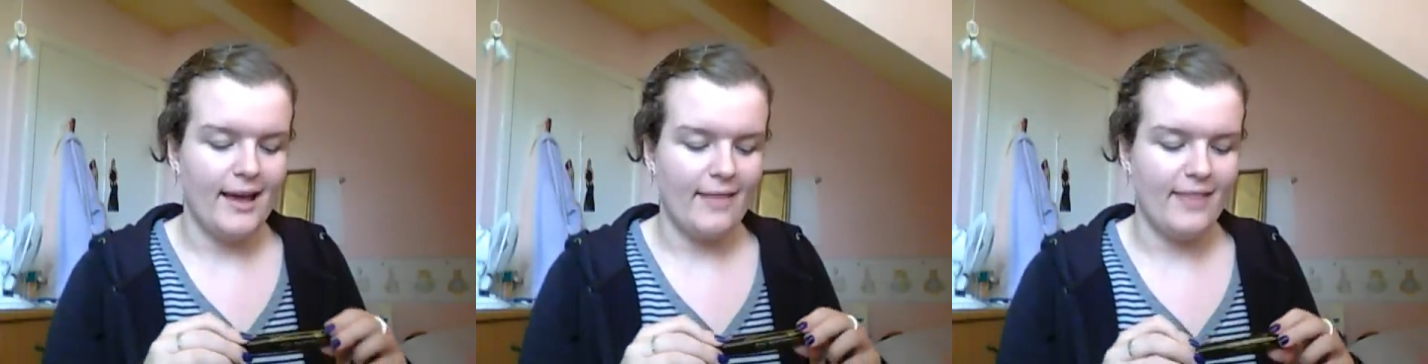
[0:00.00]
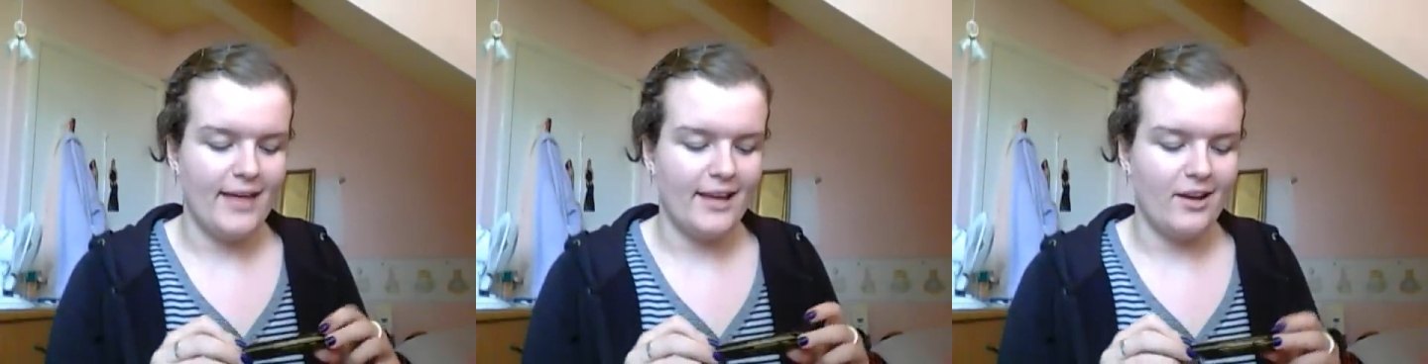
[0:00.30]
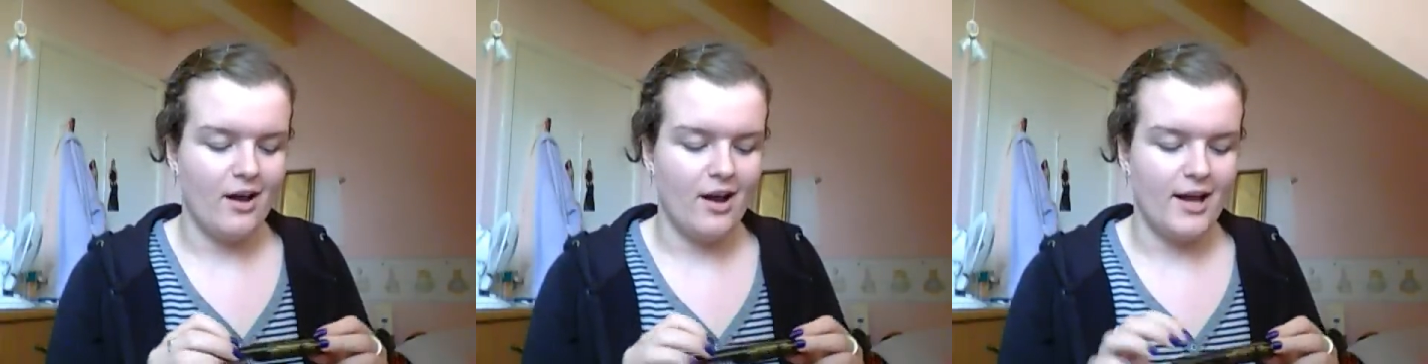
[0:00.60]
And
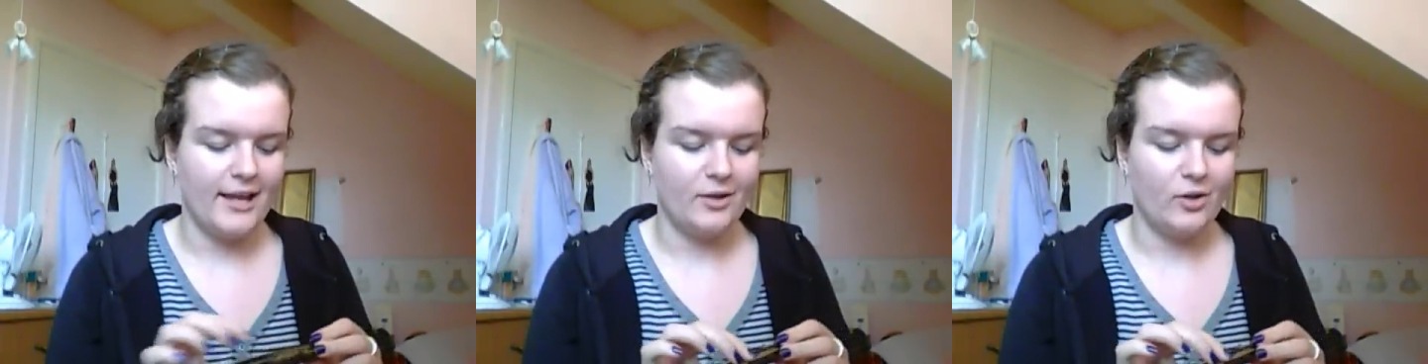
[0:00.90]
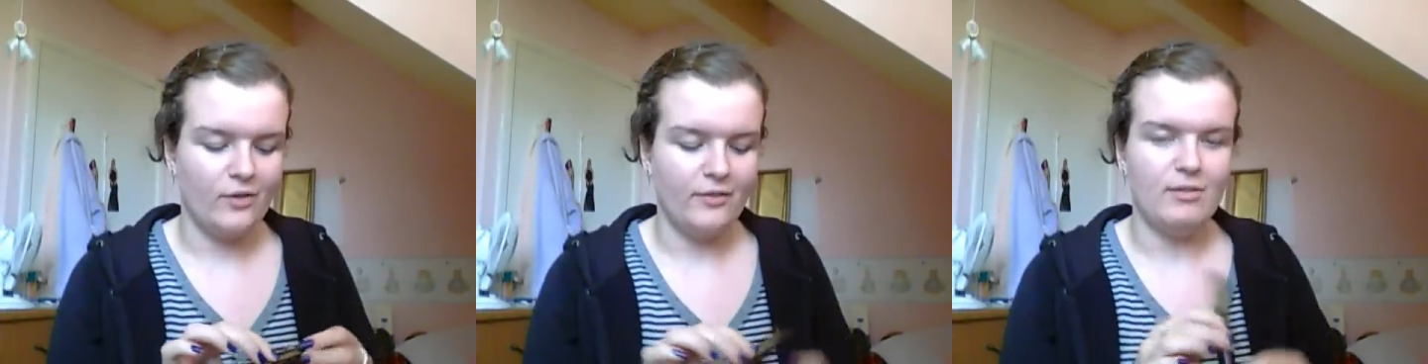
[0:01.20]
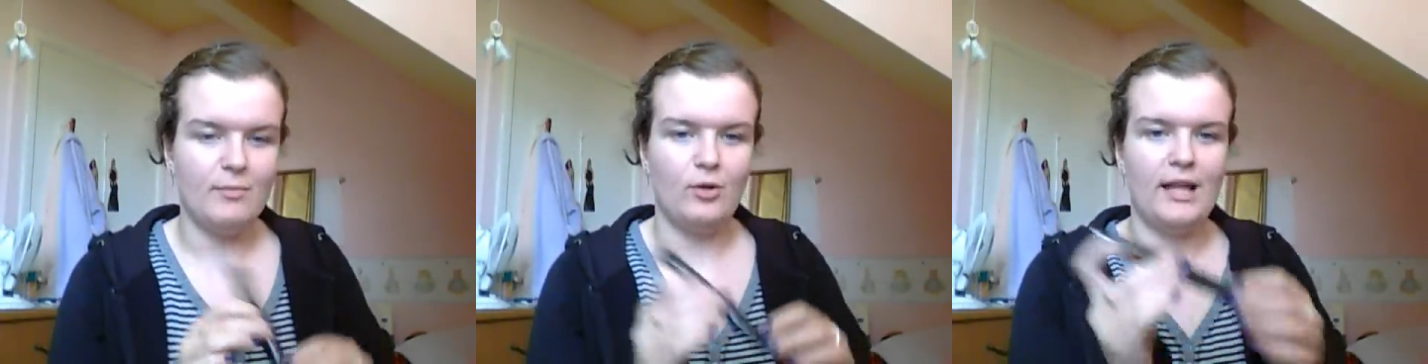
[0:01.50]
then I got the
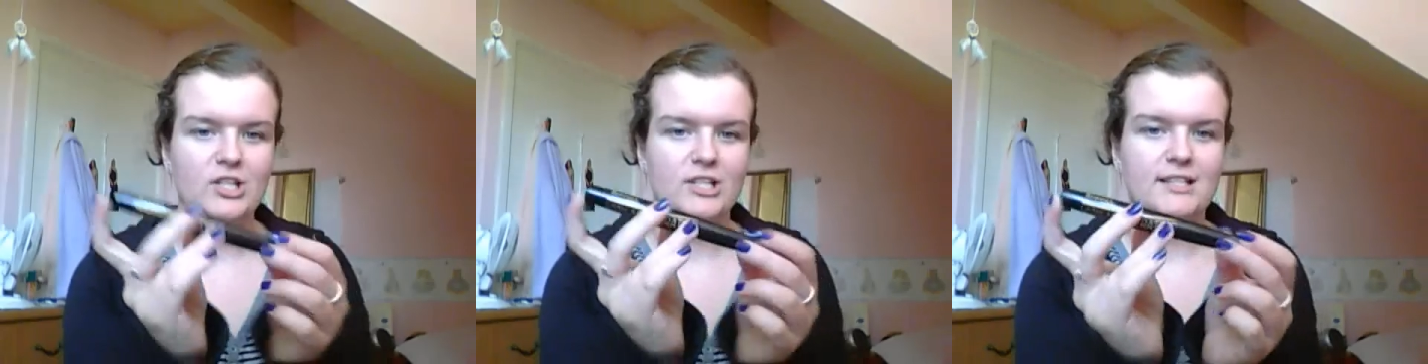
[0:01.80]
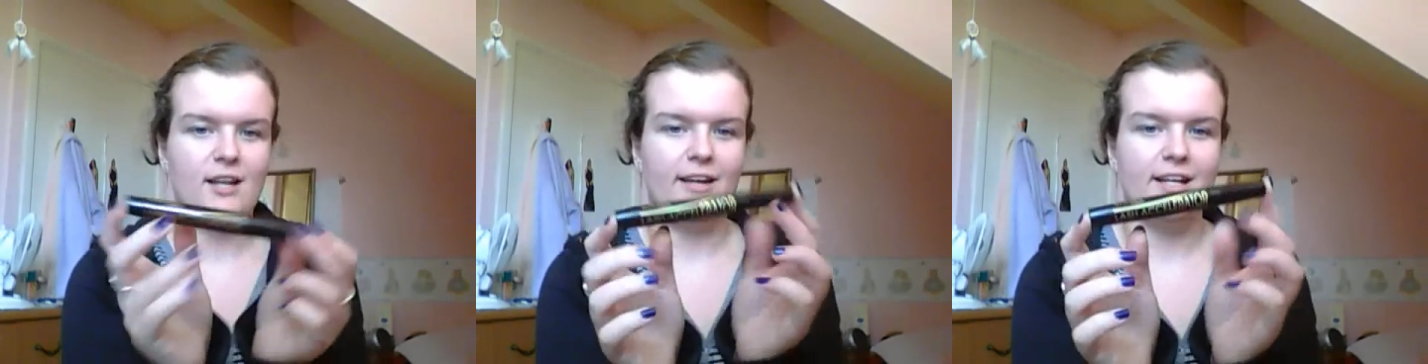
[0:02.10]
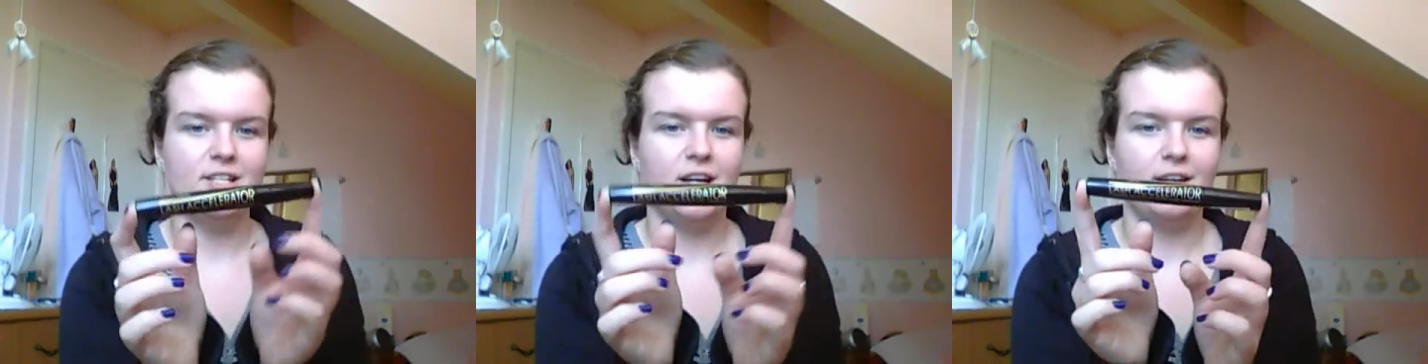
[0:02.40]
Rimmel Lash
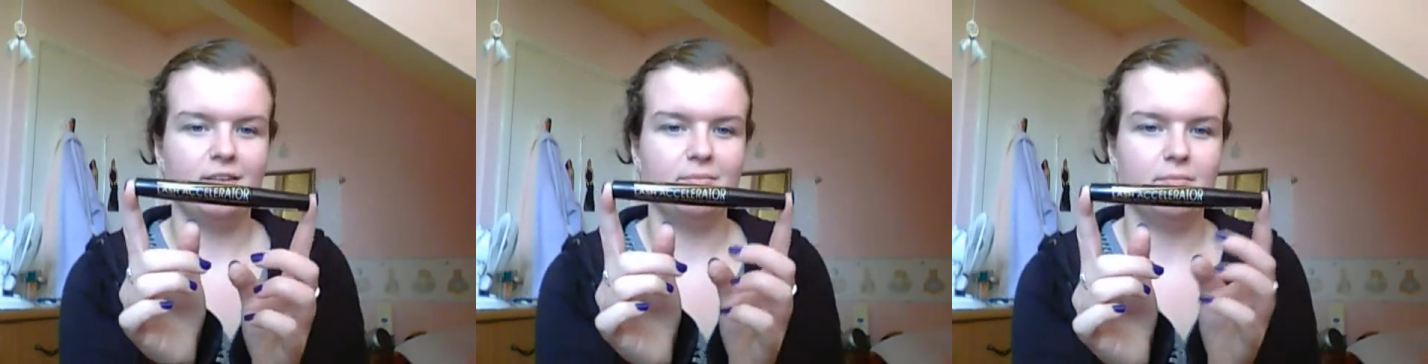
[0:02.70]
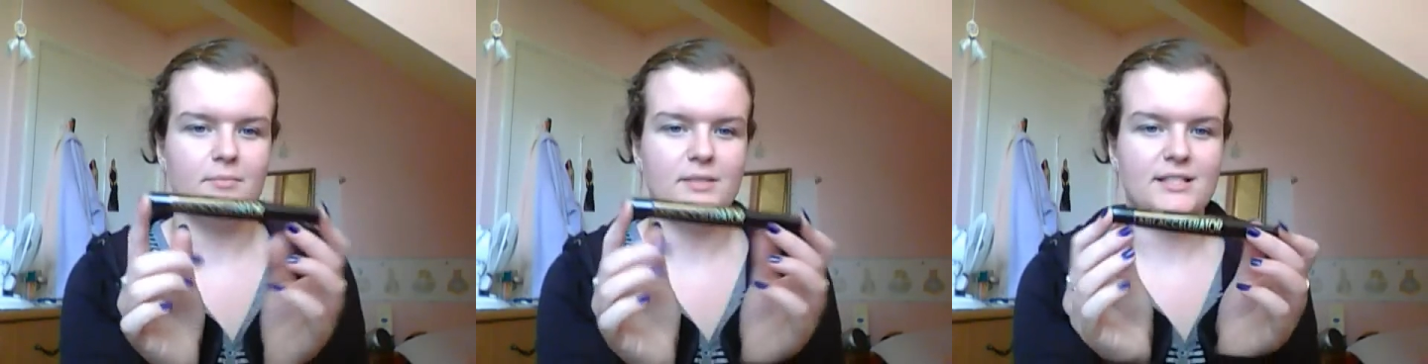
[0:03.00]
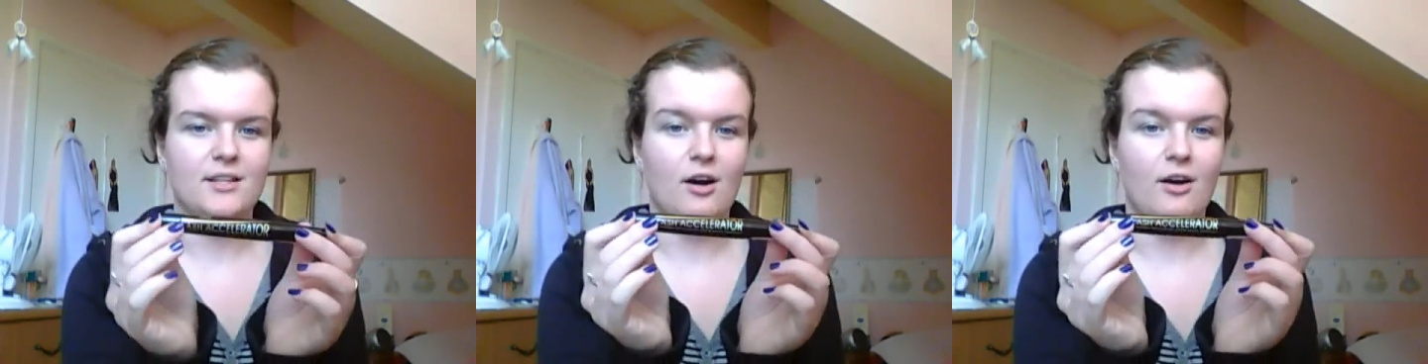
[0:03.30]
Accelerator
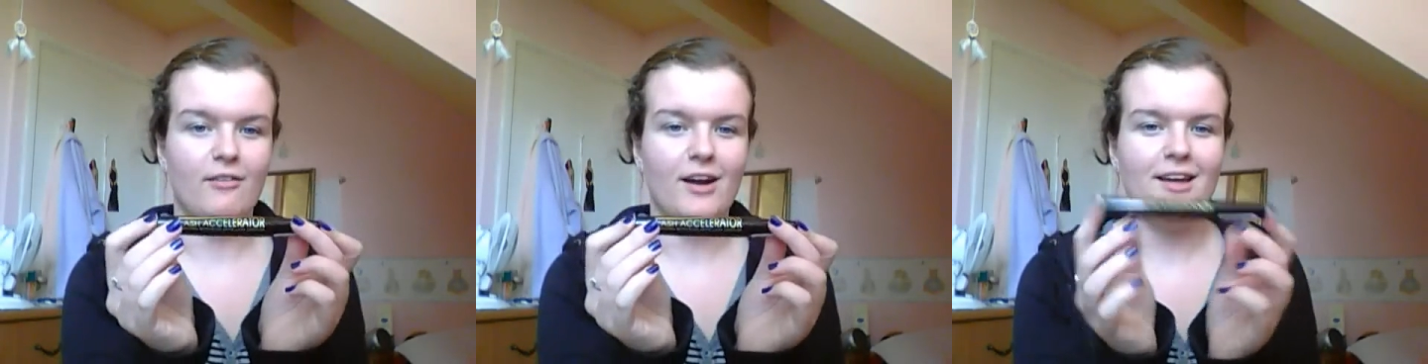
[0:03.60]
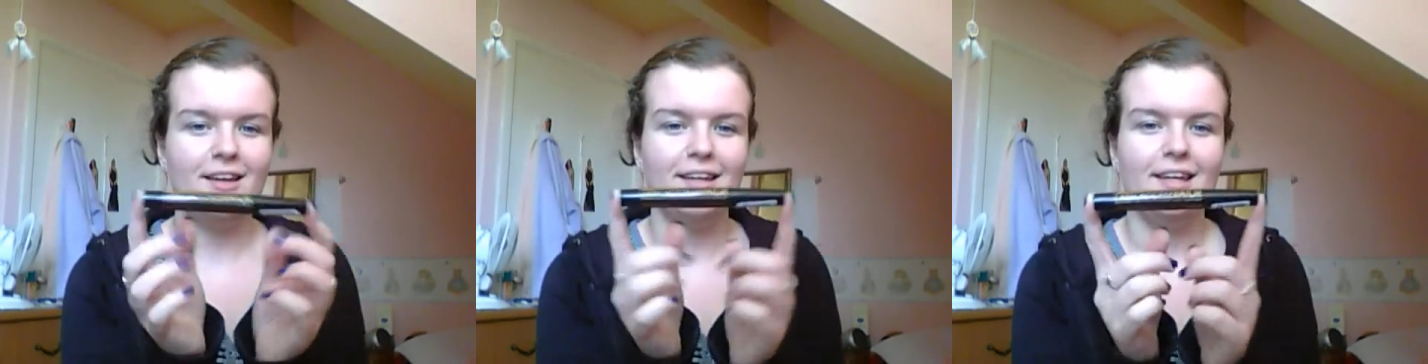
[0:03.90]
mascara